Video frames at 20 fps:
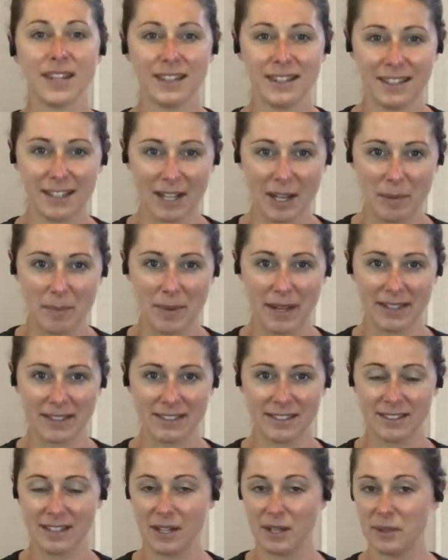And then come back
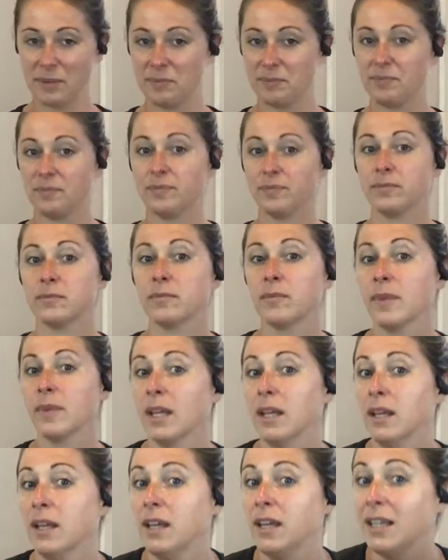to center.
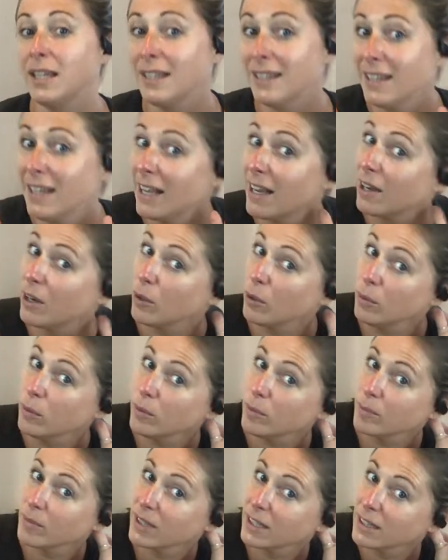Now
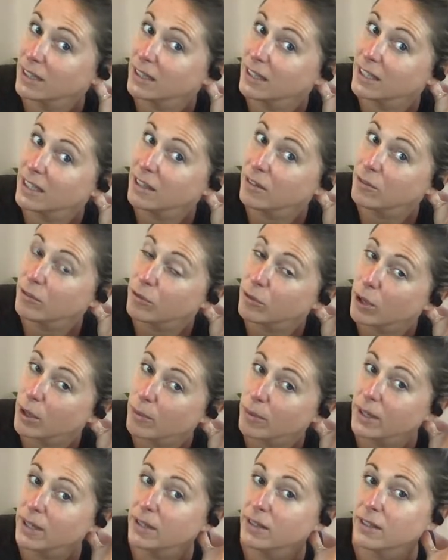I'm going to lean
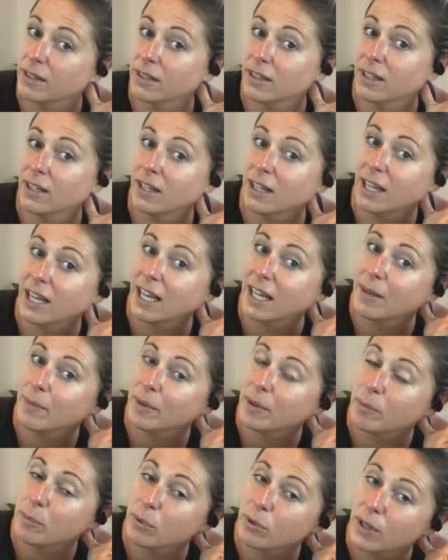forward. And
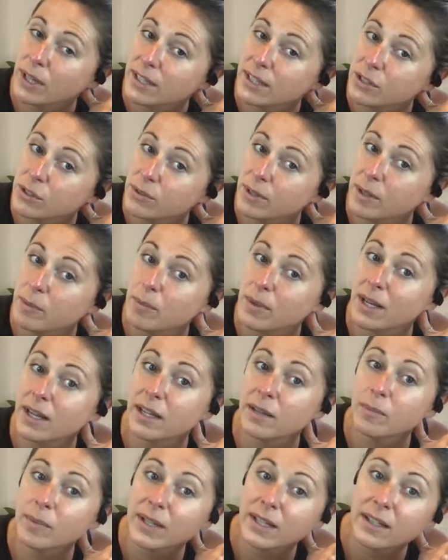I'm going to press around
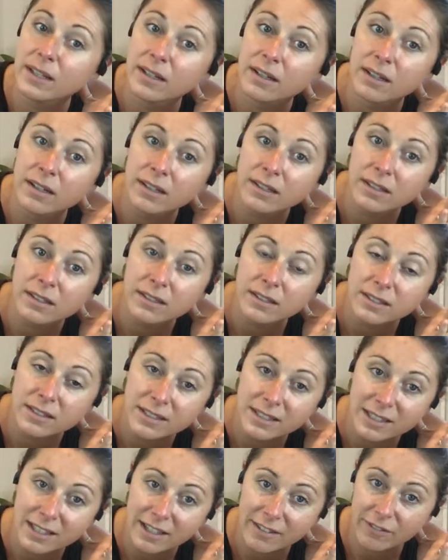behind my ear
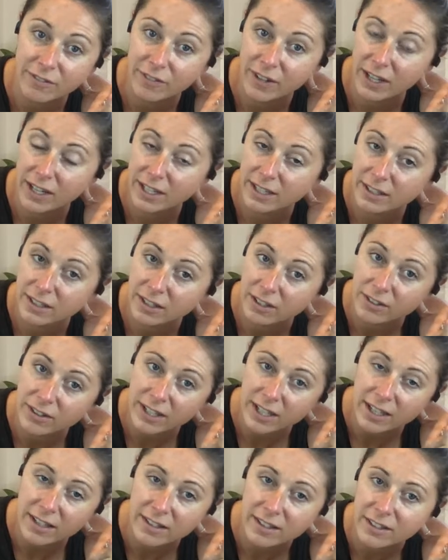until I find, oh
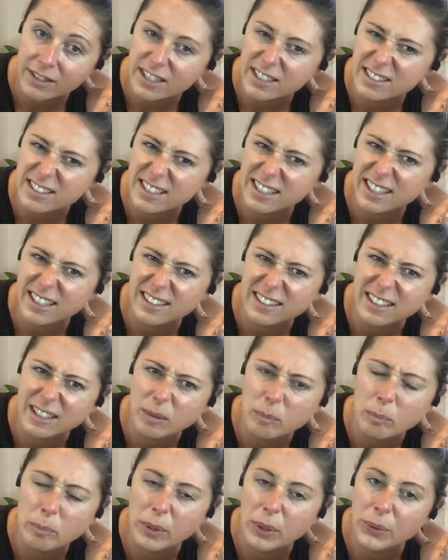yeah, there is like a
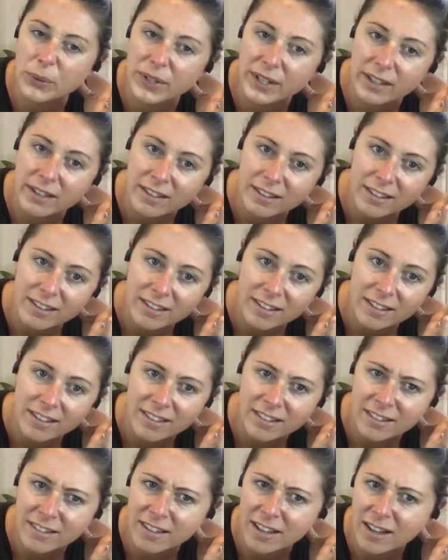little bony
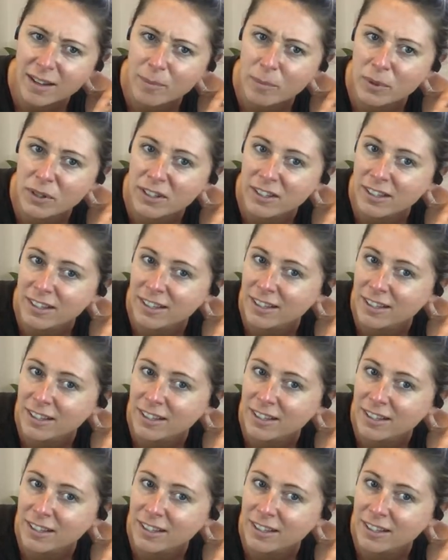nub